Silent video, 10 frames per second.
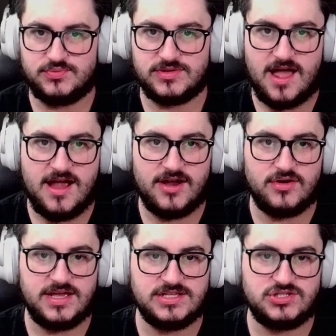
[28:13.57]
with iron
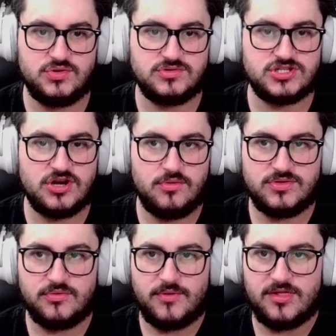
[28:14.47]
is you can start with
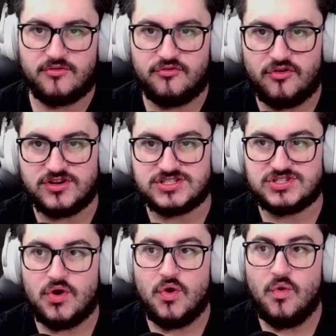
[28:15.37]
a regular furnace.
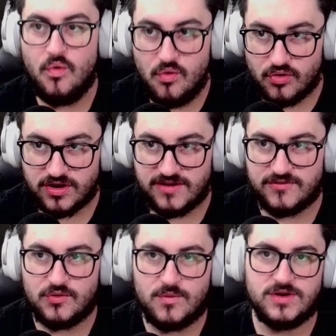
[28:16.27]
Or if you
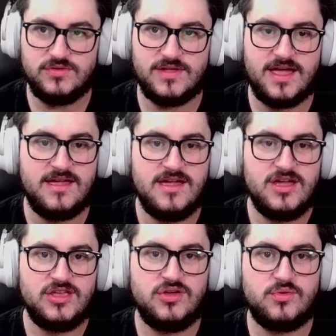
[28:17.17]
don't want to do that,
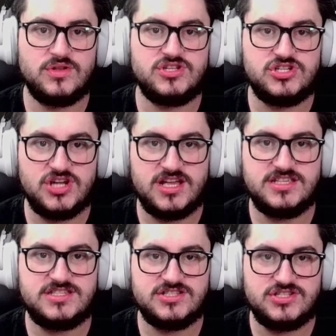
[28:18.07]
you can
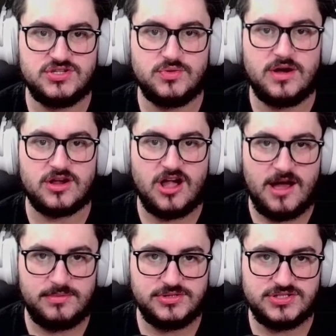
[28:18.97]
just do a
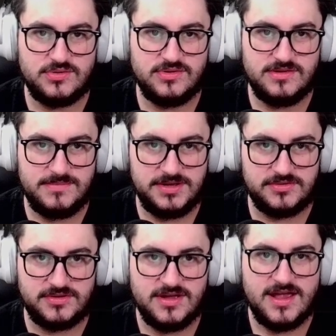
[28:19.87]
cobblestone in the
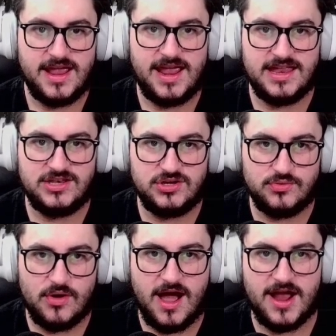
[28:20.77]
middle and
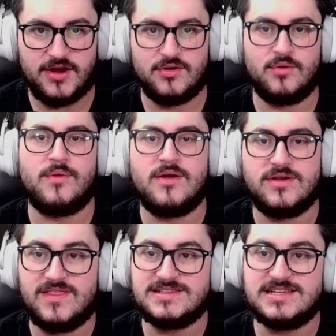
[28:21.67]
do iron around it.
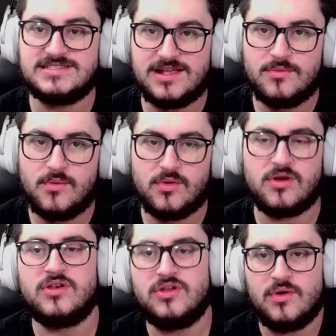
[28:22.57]
That's exactly what we're gonna
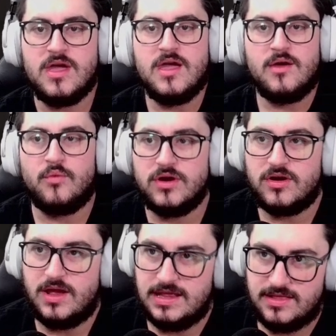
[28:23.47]
do.
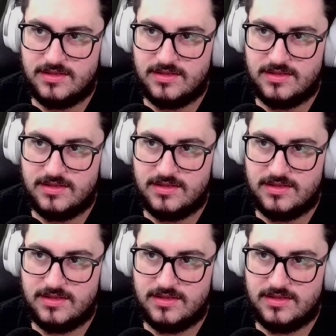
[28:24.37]
Where